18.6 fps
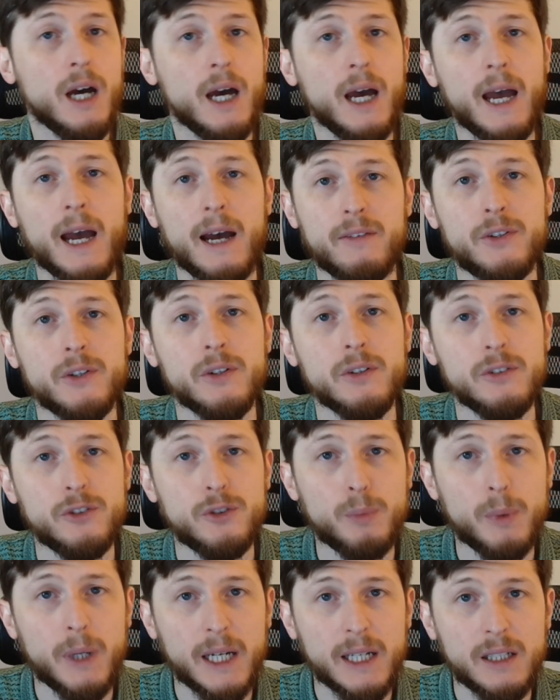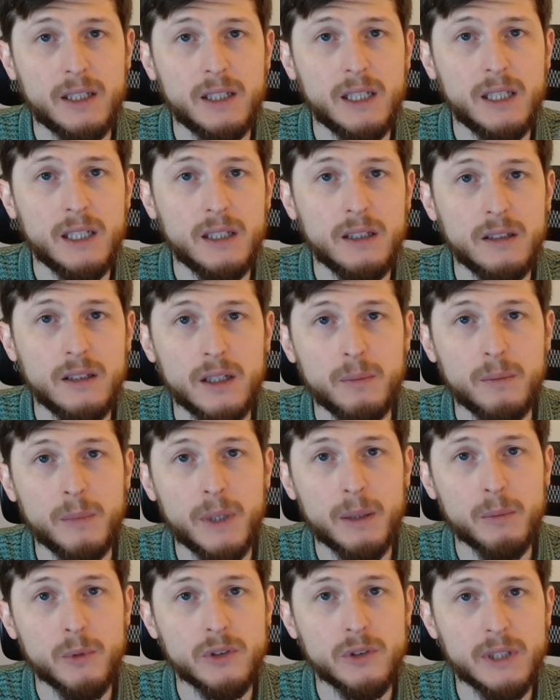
After inspecting the members,